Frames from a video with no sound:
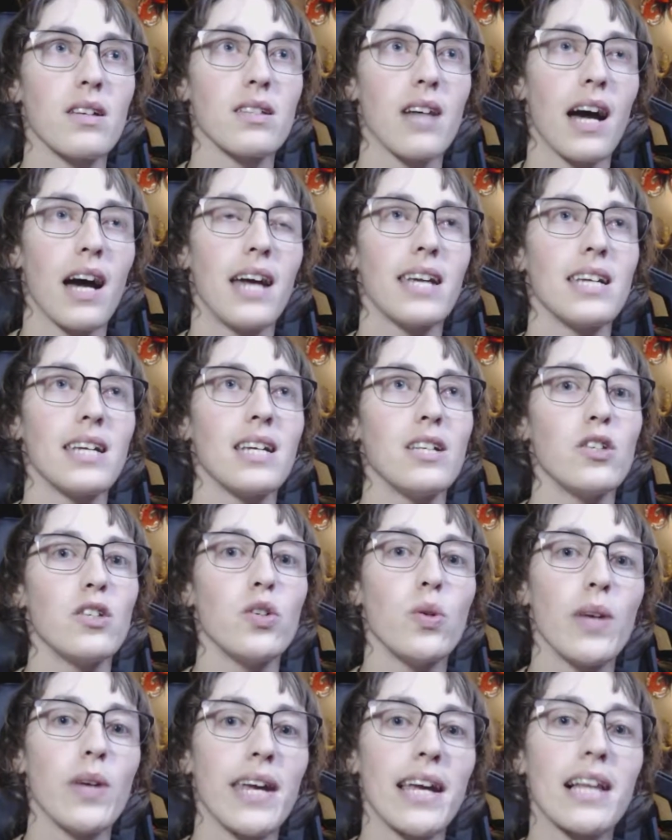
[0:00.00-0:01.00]
tying it
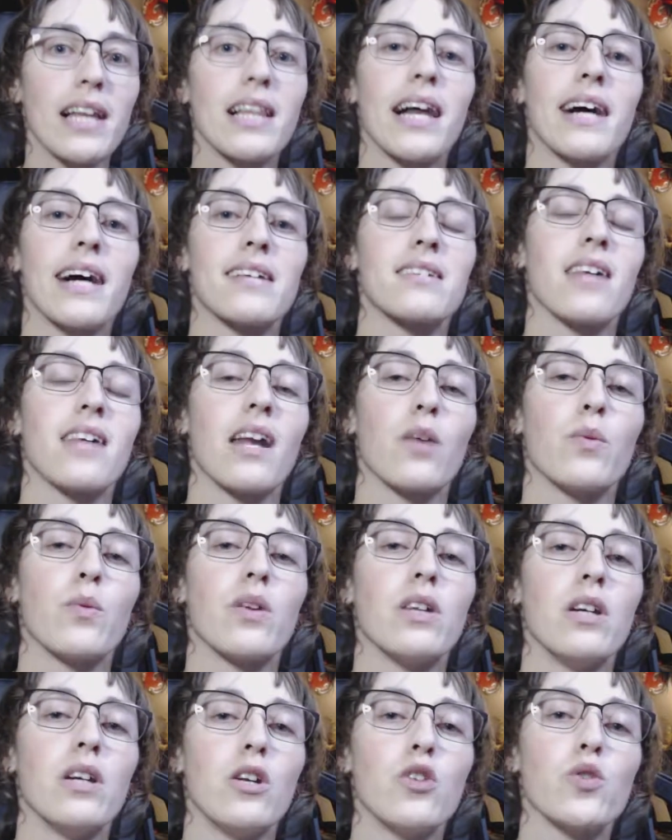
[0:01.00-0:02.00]
into a class that I
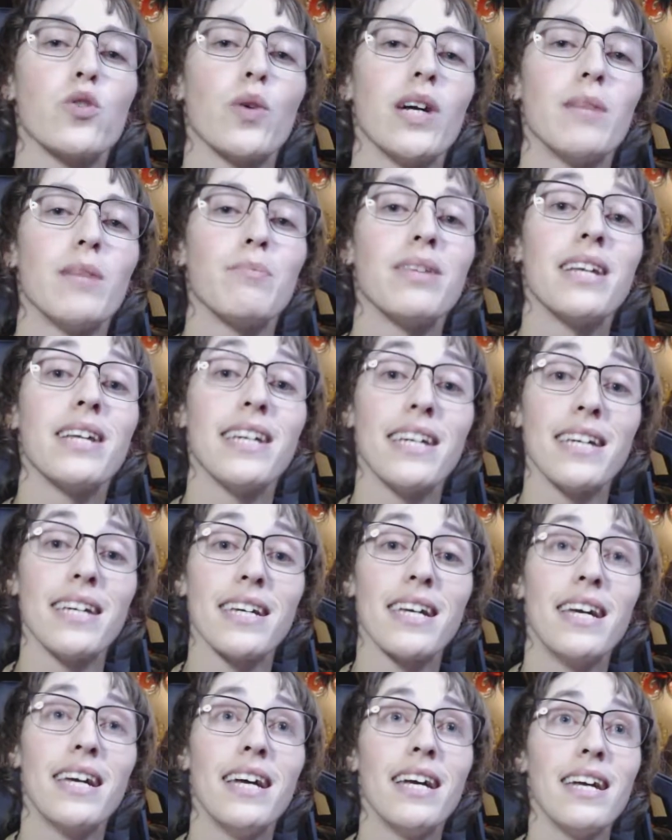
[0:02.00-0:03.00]
really enjoyed
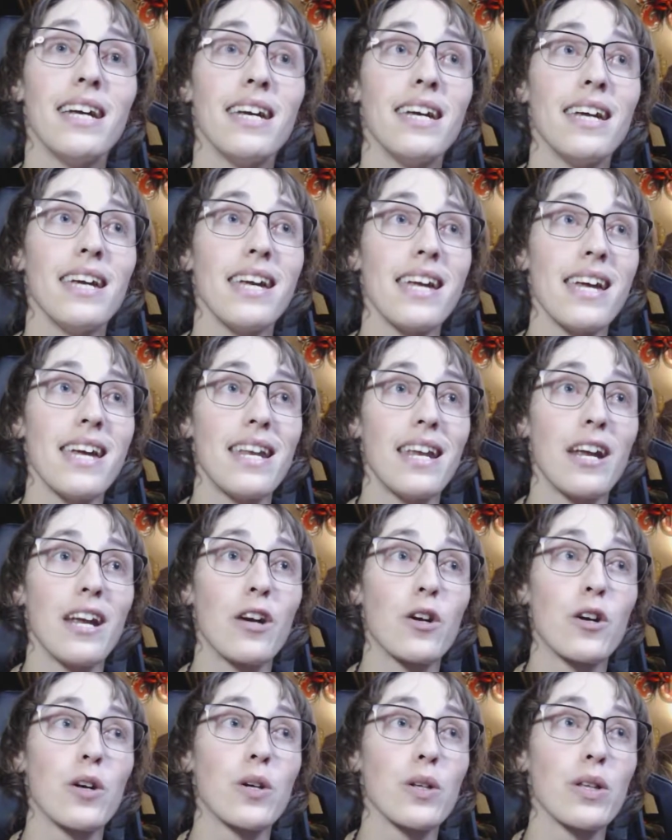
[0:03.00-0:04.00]
playing in an
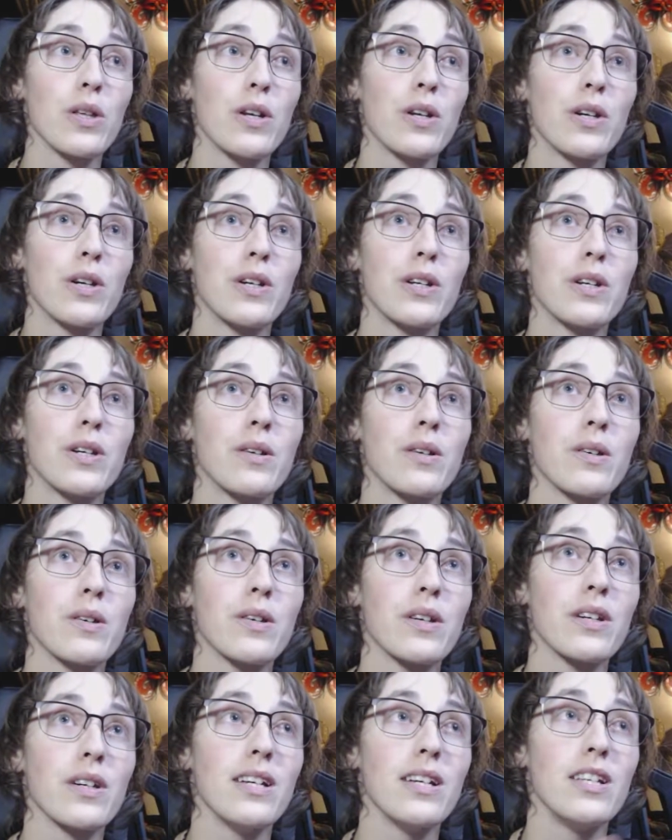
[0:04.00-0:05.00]
earlier
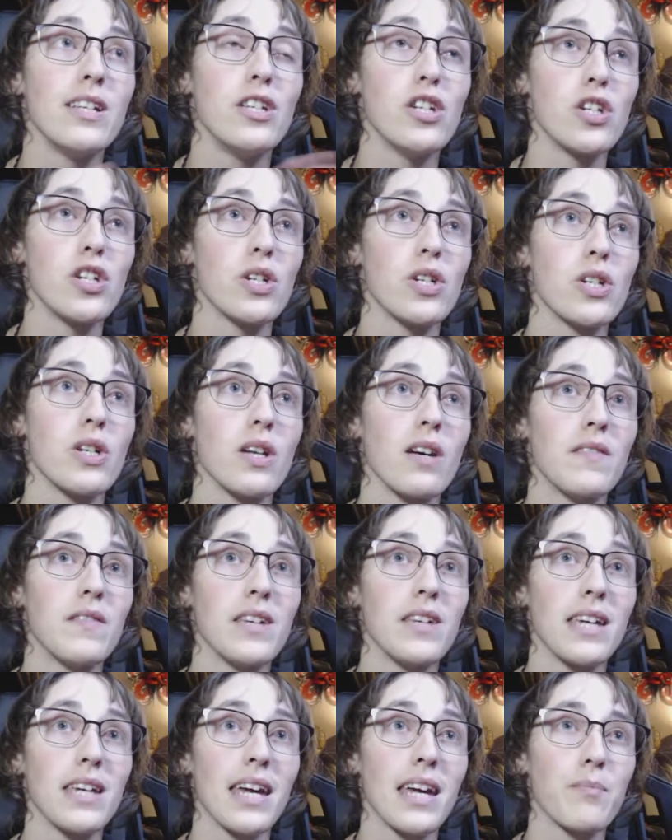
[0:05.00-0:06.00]
edition of
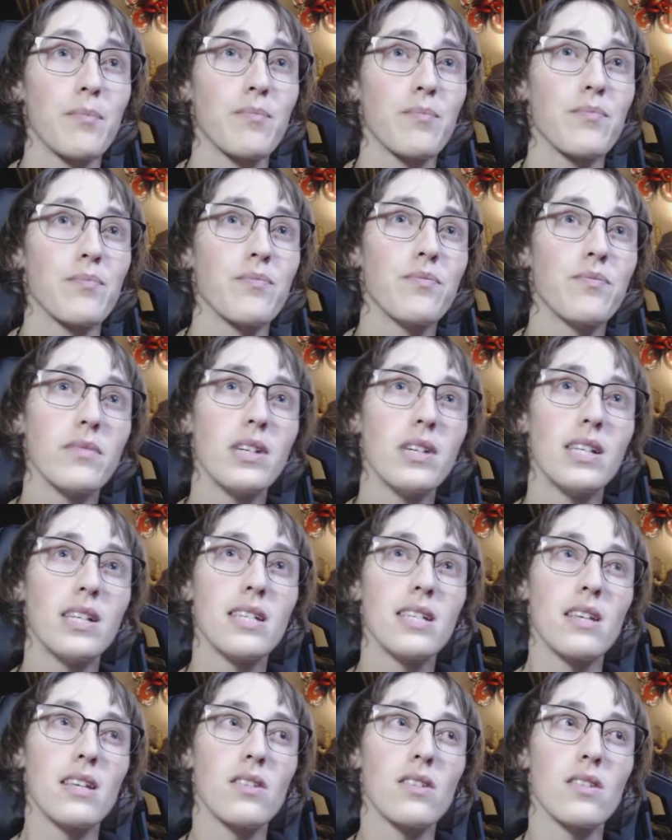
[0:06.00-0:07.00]
the game, in
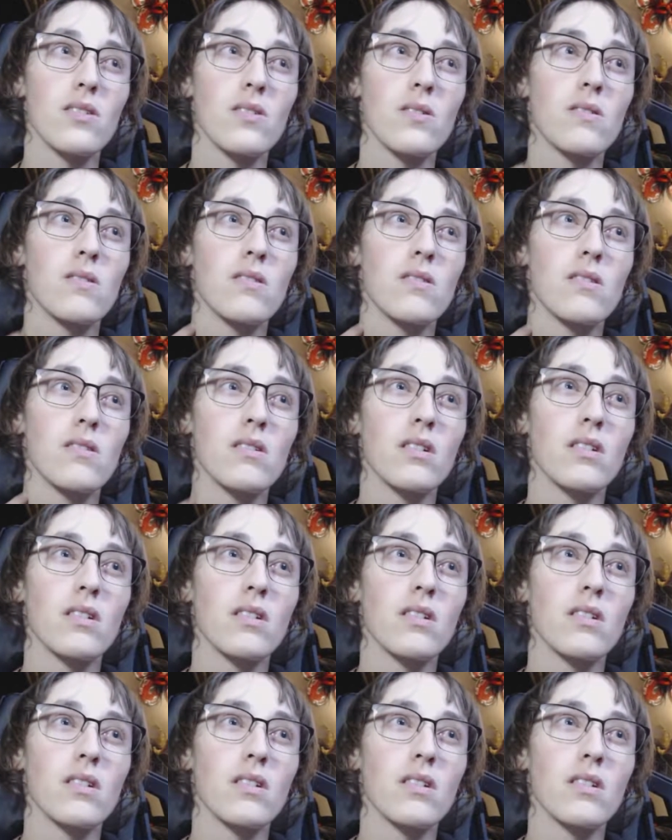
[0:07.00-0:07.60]
a sense.